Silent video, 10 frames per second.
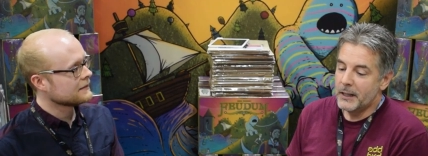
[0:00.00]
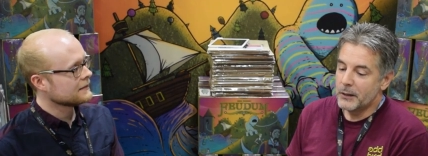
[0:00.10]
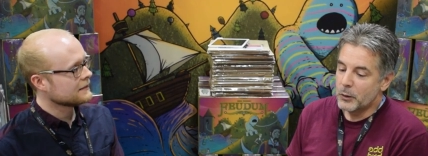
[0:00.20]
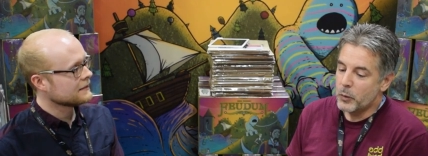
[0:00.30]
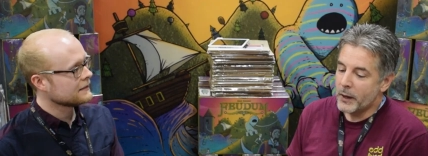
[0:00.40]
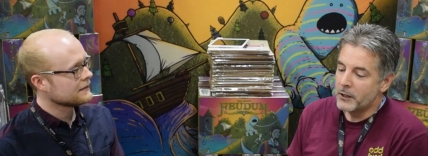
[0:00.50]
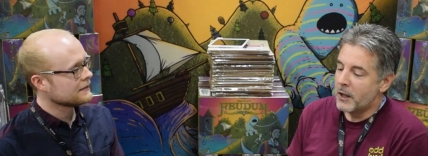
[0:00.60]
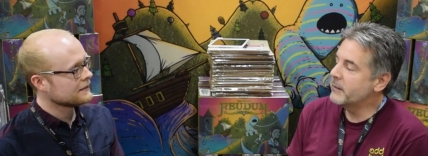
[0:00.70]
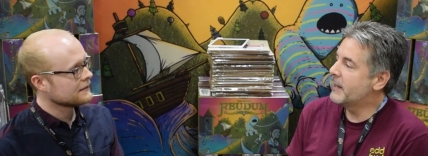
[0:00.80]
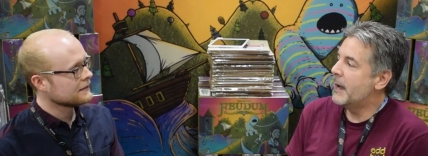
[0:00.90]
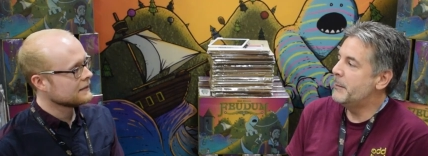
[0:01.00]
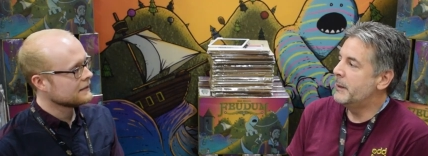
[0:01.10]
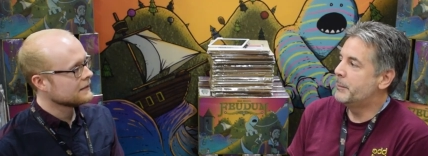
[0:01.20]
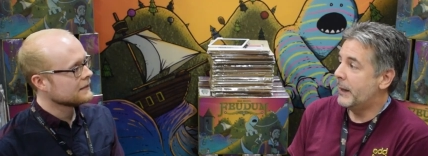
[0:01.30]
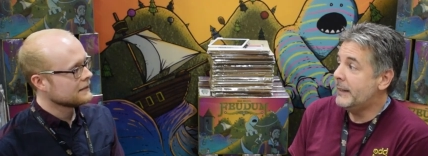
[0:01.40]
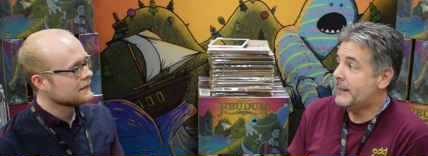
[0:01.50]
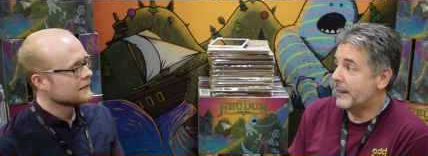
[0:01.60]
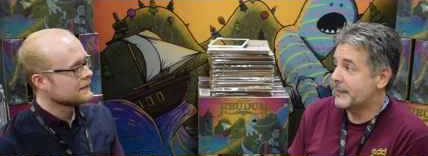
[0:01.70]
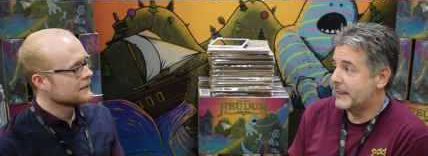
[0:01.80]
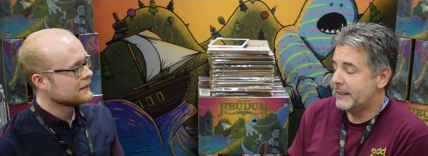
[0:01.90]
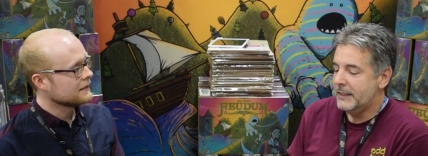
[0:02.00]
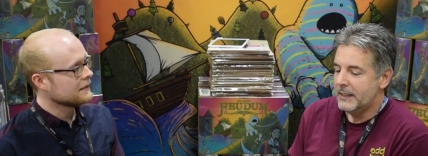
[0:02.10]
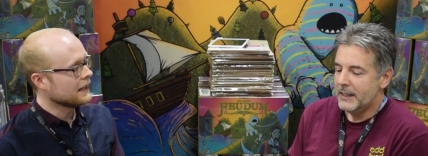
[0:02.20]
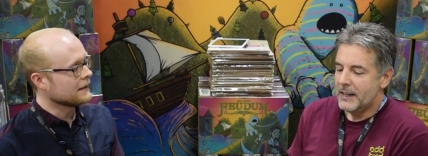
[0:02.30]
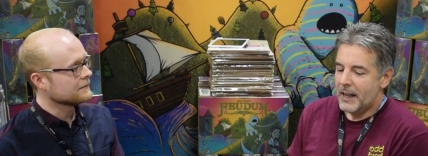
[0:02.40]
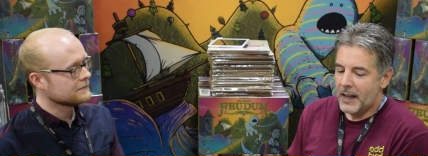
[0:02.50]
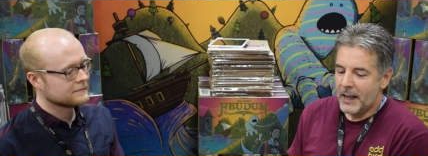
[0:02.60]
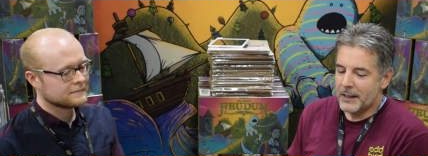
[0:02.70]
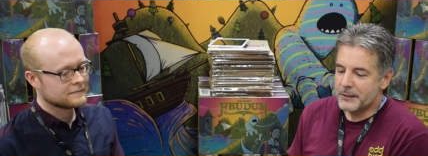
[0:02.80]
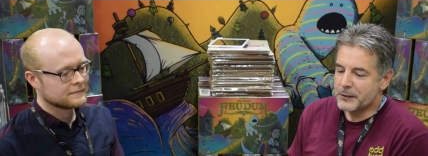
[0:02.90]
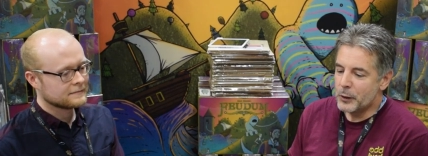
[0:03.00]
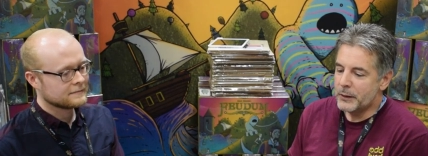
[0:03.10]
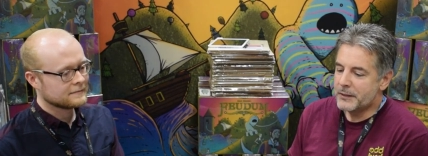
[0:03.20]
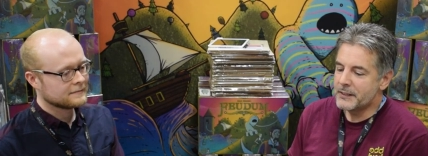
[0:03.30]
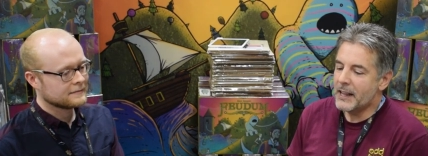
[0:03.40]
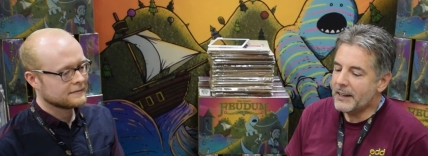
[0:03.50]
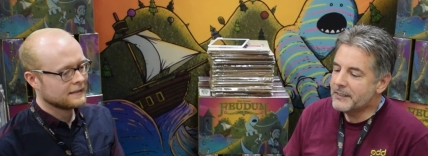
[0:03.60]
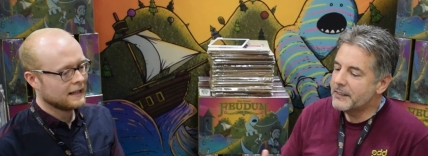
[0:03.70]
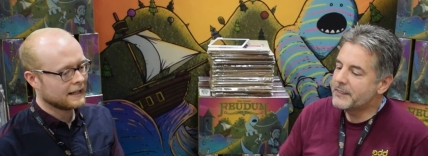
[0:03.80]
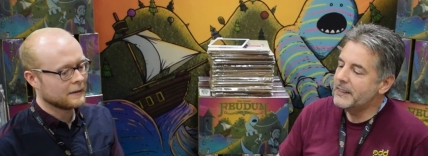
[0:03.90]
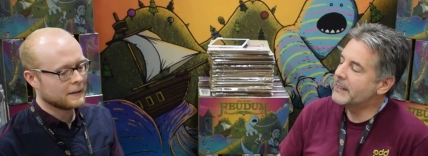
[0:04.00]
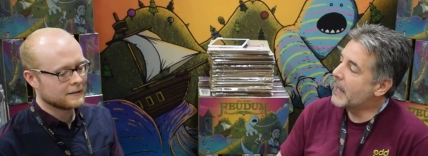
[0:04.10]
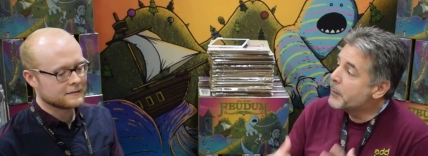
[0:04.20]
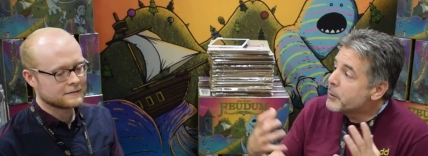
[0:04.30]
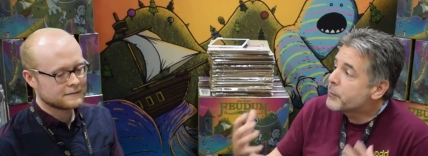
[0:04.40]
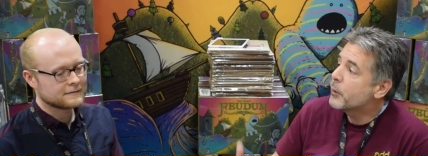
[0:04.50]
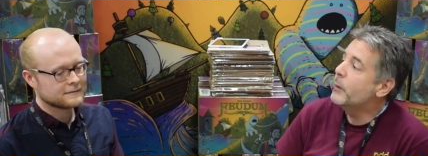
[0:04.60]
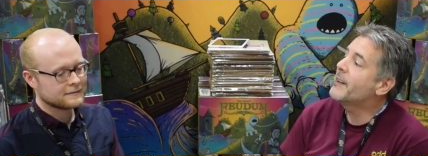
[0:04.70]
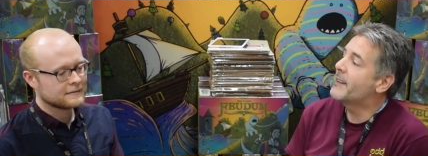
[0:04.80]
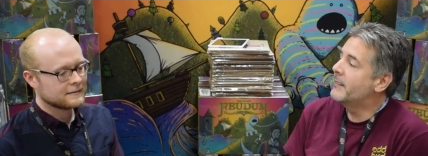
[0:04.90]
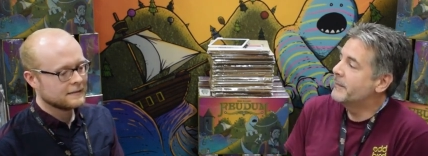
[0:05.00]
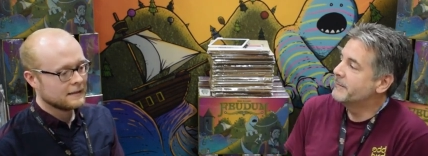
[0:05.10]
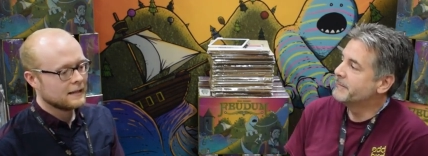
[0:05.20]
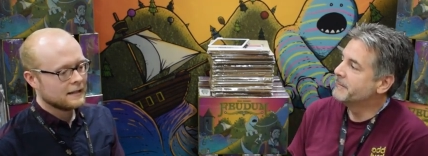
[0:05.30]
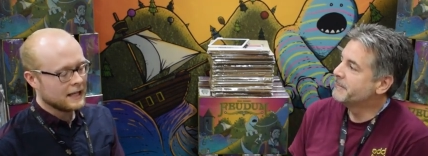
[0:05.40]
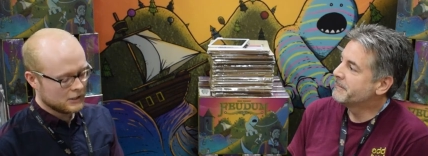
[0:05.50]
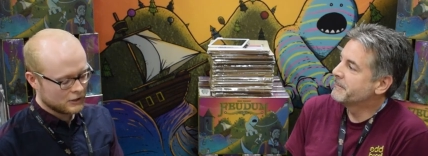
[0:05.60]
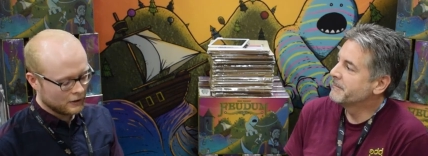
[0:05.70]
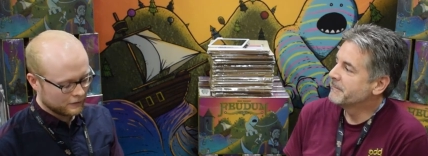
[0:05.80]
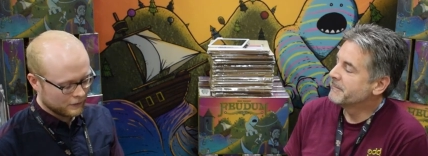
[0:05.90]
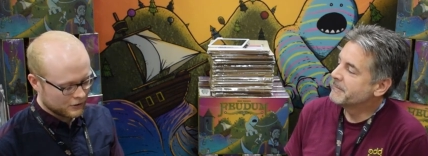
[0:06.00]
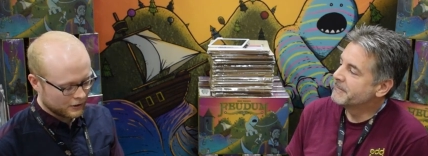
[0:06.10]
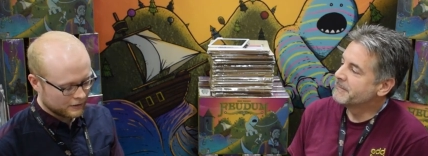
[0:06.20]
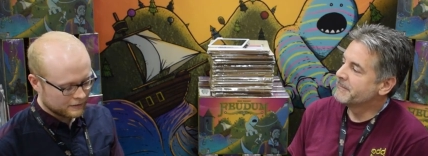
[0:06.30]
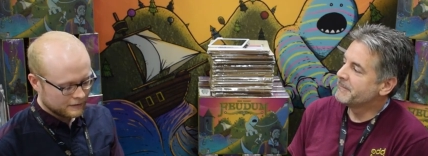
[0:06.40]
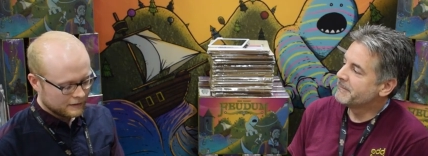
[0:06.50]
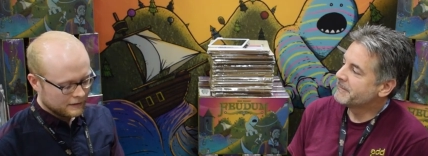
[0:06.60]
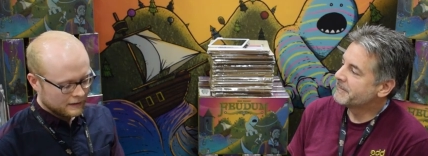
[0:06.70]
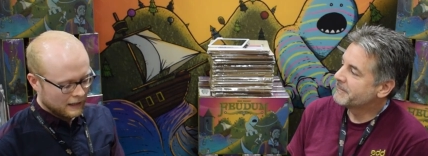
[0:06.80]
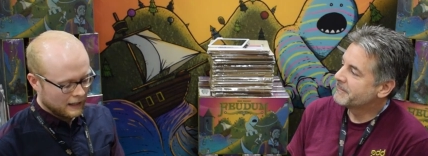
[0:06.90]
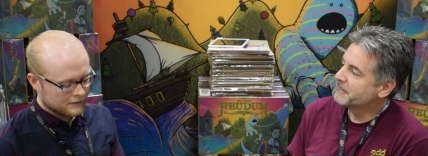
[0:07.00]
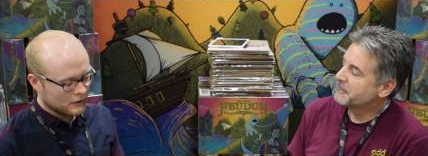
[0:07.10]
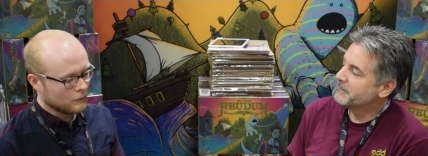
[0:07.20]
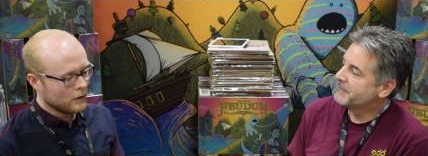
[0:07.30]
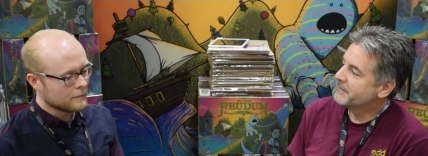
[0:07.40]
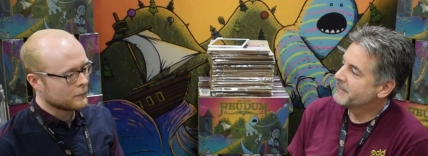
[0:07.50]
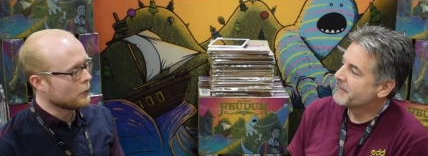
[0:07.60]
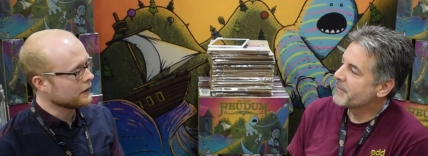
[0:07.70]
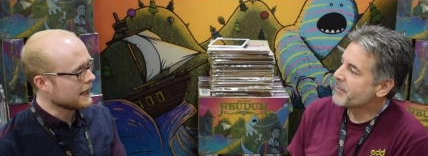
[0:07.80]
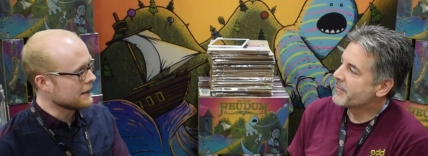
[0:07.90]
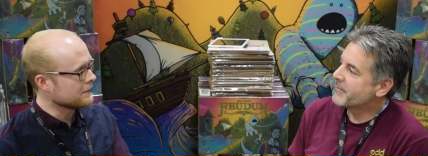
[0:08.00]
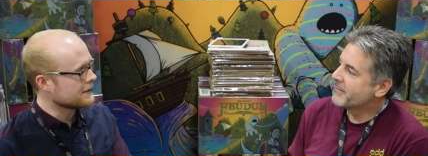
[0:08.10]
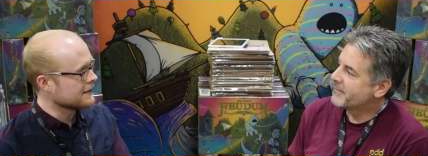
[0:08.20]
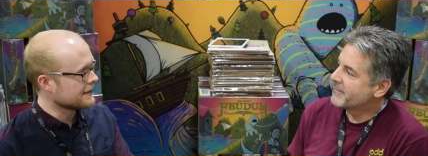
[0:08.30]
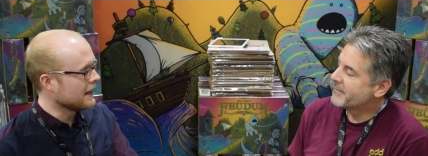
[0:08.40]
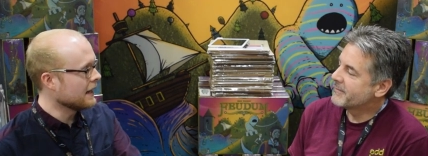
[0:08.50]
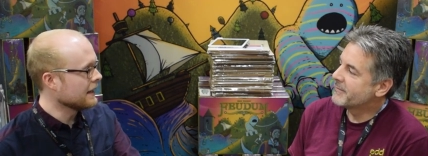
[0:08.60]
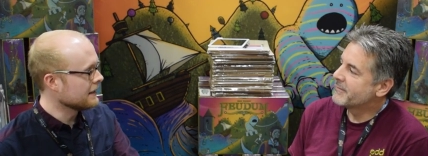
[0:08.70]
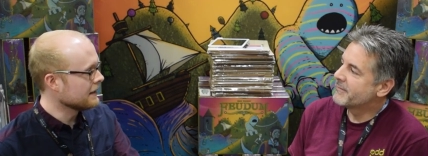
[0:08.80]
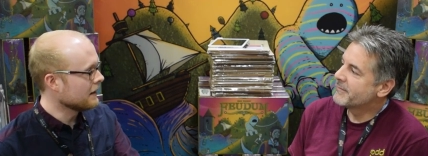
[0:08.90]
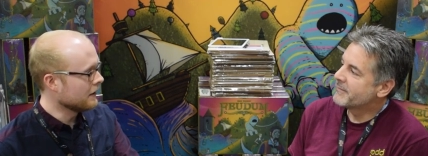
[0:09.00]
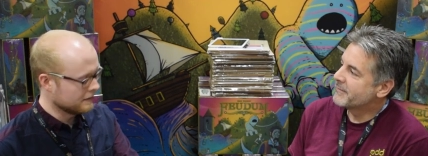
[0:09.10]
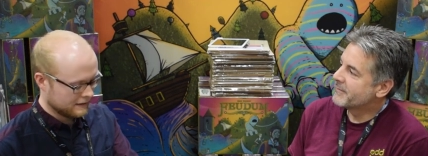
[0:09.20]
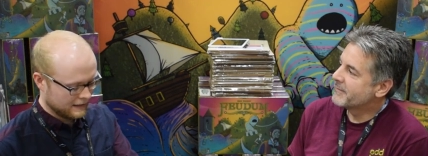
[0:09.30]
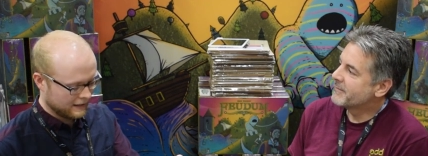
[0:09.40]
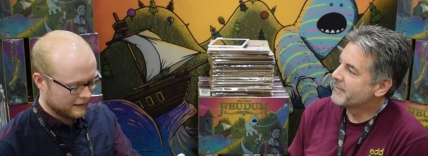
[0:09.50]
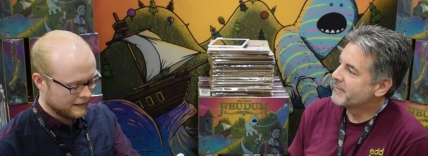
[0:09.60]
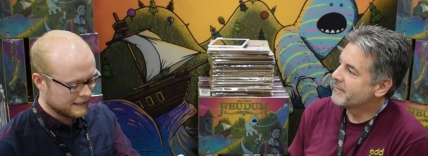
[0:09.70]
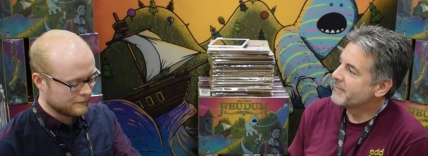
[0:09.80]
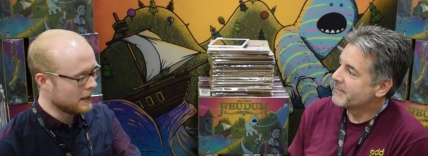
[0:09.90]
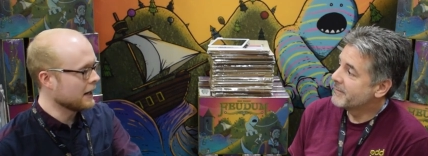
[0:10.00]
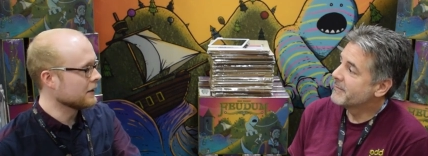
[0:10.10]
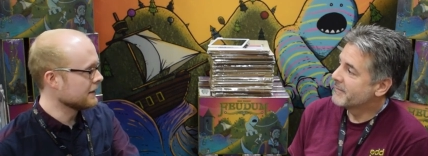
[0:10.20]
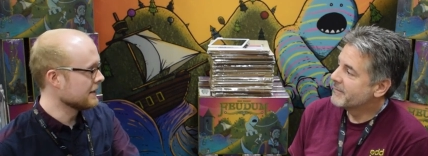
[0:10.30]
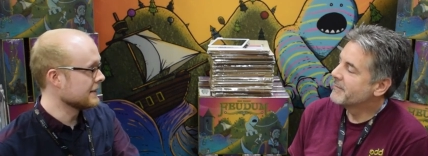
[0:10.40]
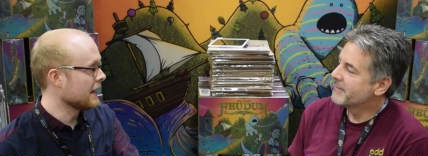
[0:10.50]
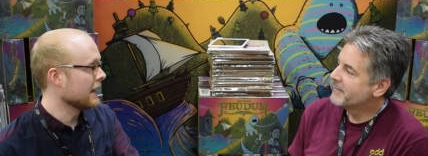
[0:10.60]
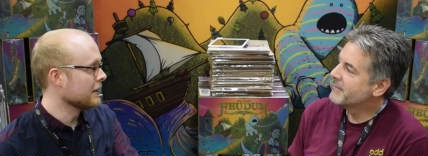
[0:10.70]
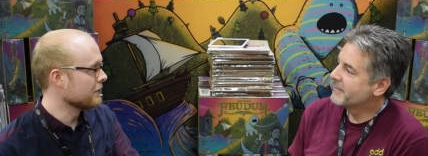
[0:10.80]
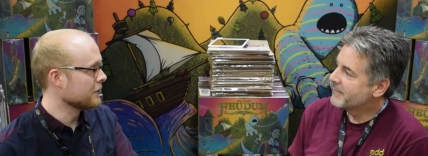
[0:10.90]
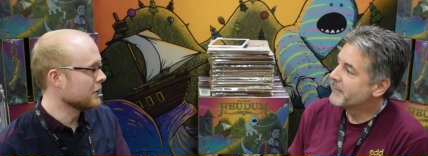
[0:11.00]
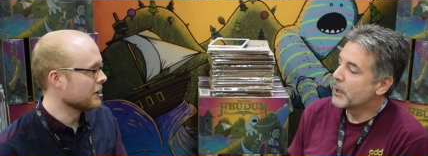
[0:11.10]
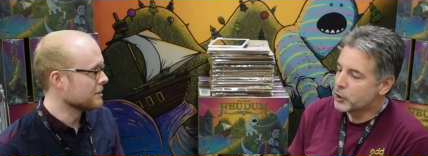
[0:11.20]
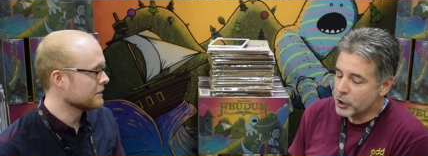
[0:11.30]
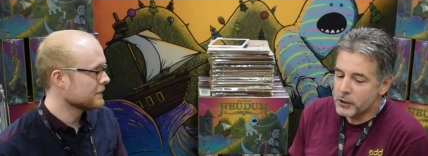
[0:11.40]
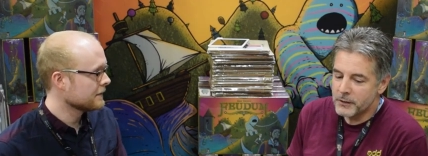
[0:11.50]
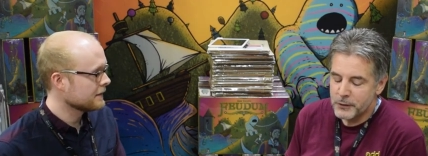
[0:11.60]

Speaker 1: uh, quite a long time in playtesting. Uh, so it's nice to see it come to fruition. It shows
Speaker 2: for sure. Uh, so what board games design or uh, inspired the design for
Speaker 1: you? Sure,